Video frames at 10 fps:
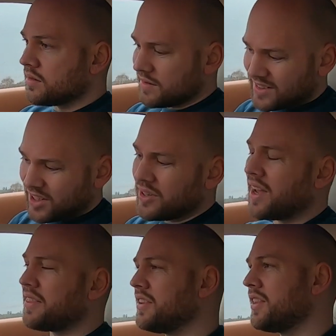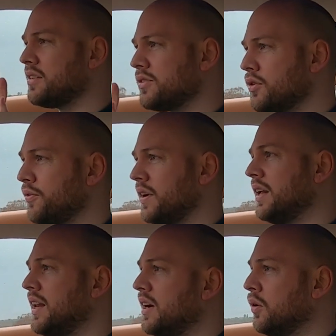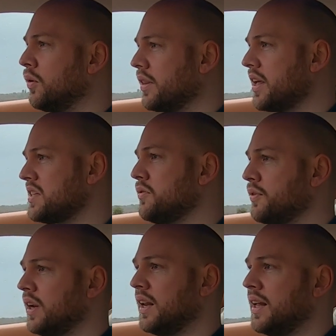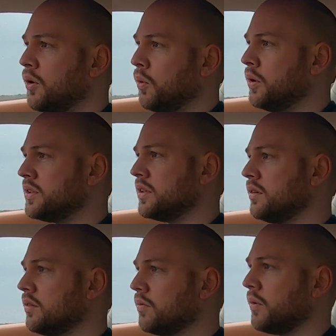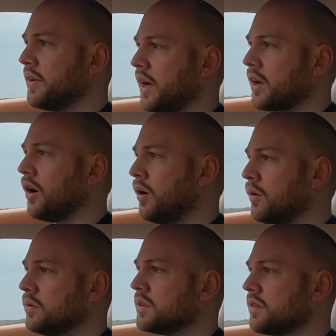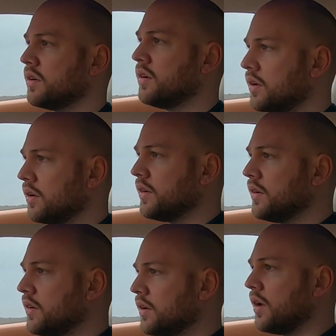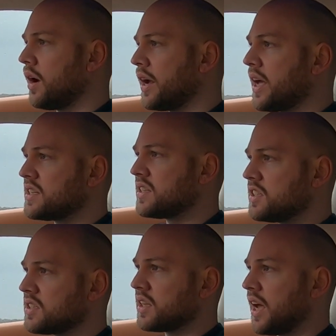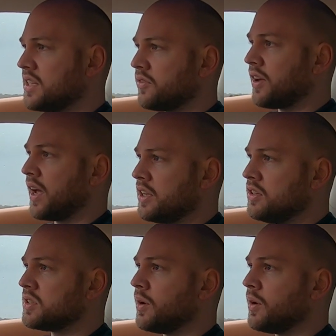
So yeah, they do feel a little wooden when they're cold. I guess it's just a case of getting used to it.